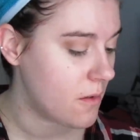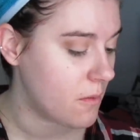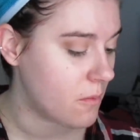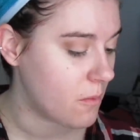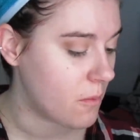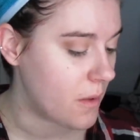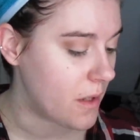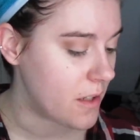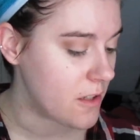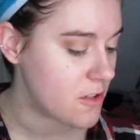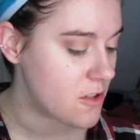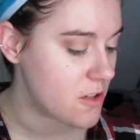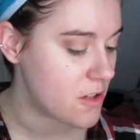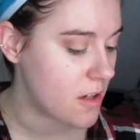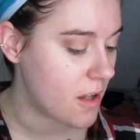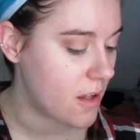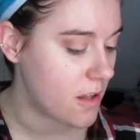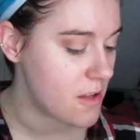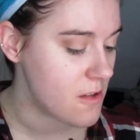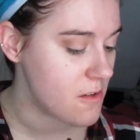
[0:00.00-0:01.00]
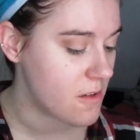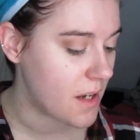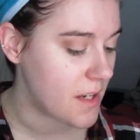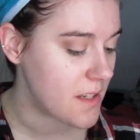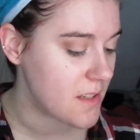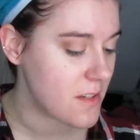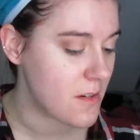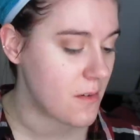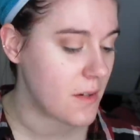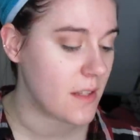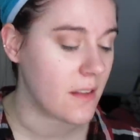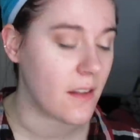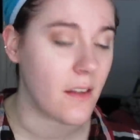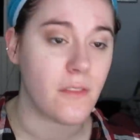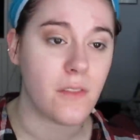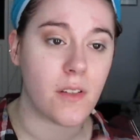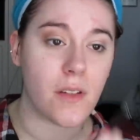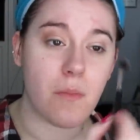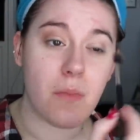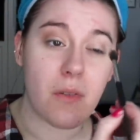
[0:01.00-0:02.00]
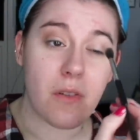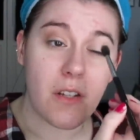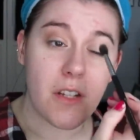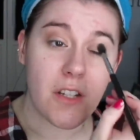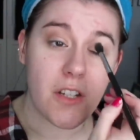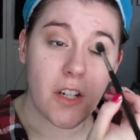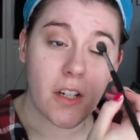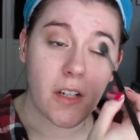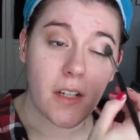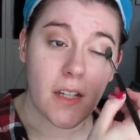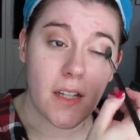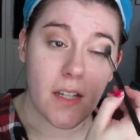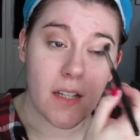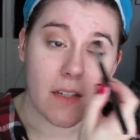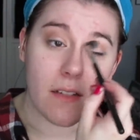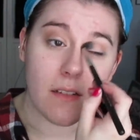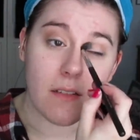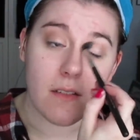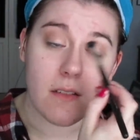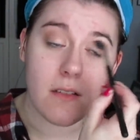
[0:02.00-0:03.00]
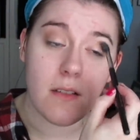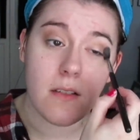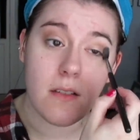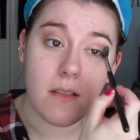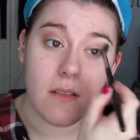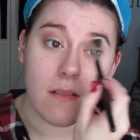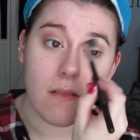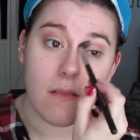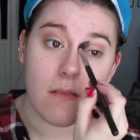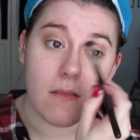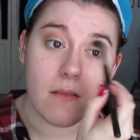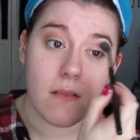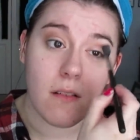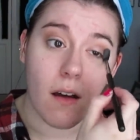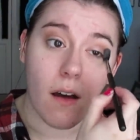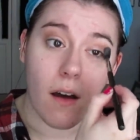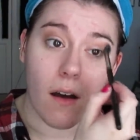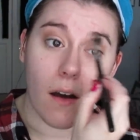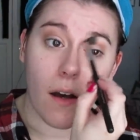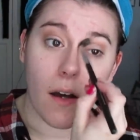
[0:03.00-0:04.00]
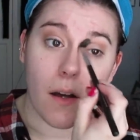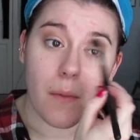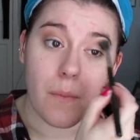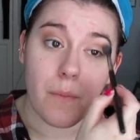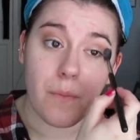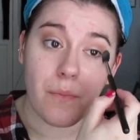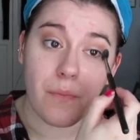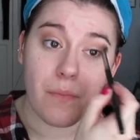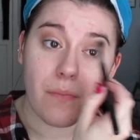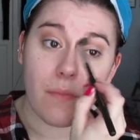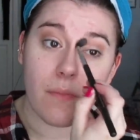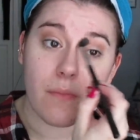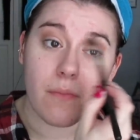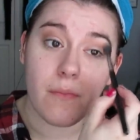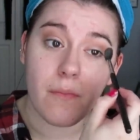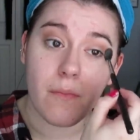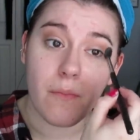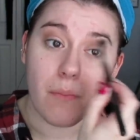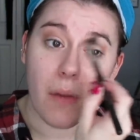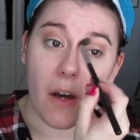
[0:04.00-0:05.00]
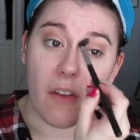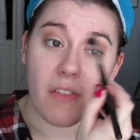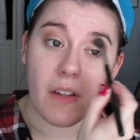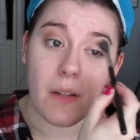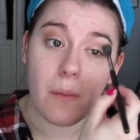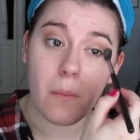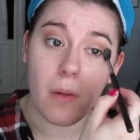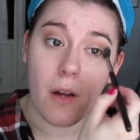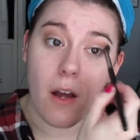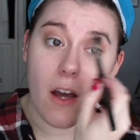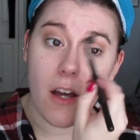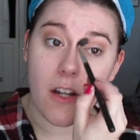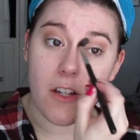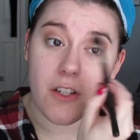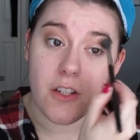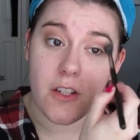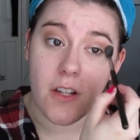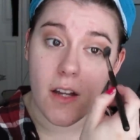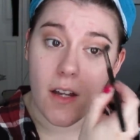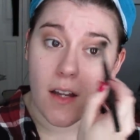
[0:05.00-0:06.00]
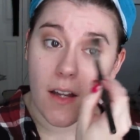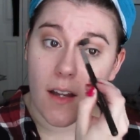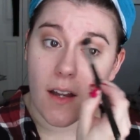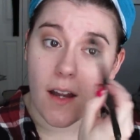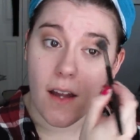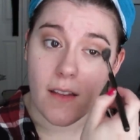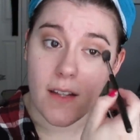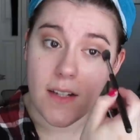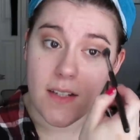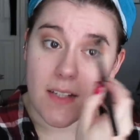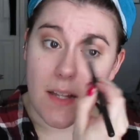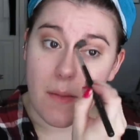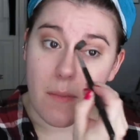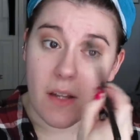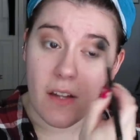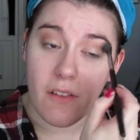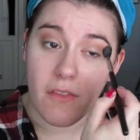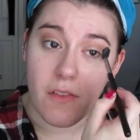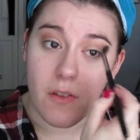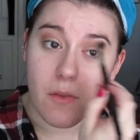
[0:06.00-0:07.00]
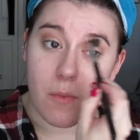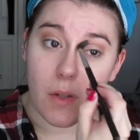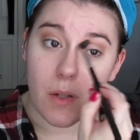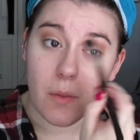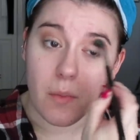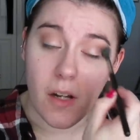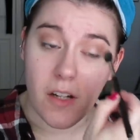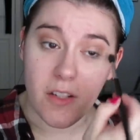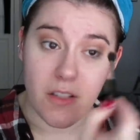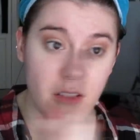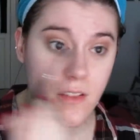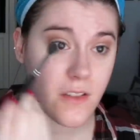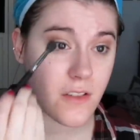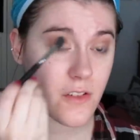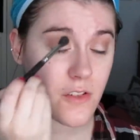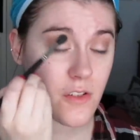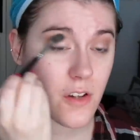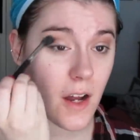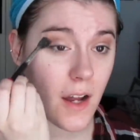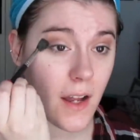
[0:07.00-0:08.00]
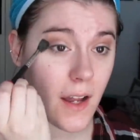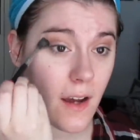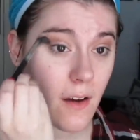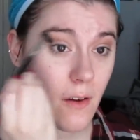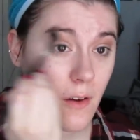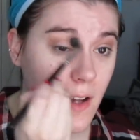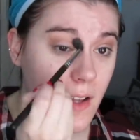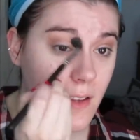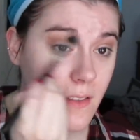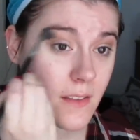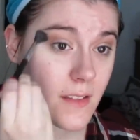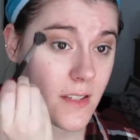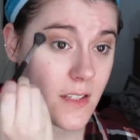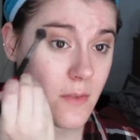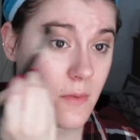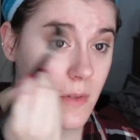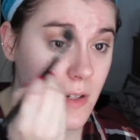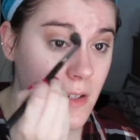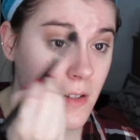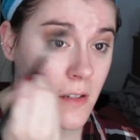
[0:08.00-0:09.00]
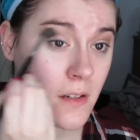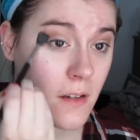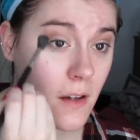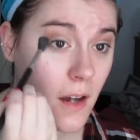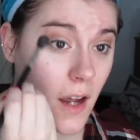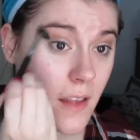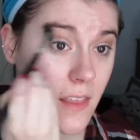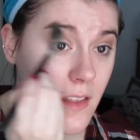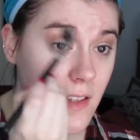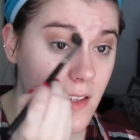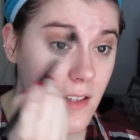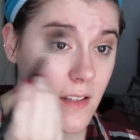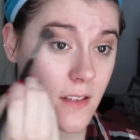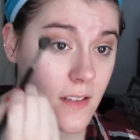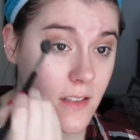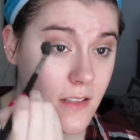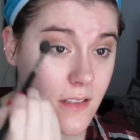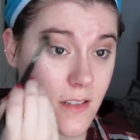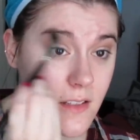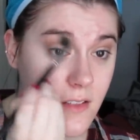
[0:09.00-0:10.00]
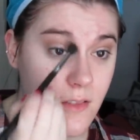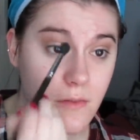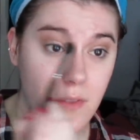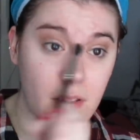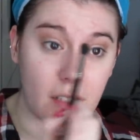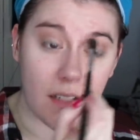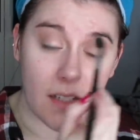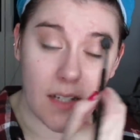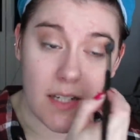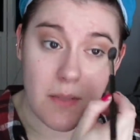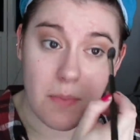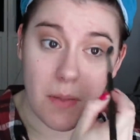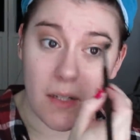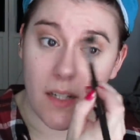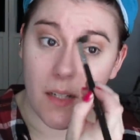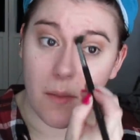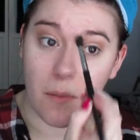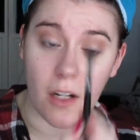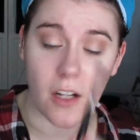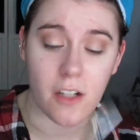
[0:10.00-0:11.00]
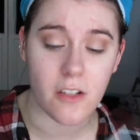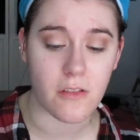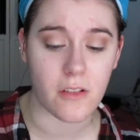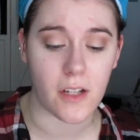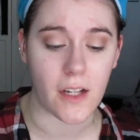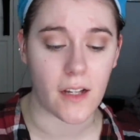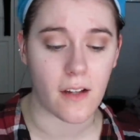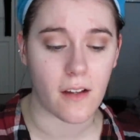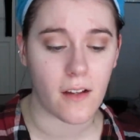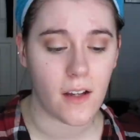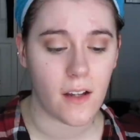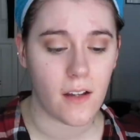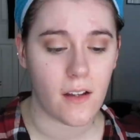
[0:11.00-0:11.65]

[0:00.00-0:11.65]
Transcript: which you guys know I love the Beauty Junkies um, buffing brush. And they sent me a few more brushes to try out, and this one, I think that this is a really nice blending brush. Like,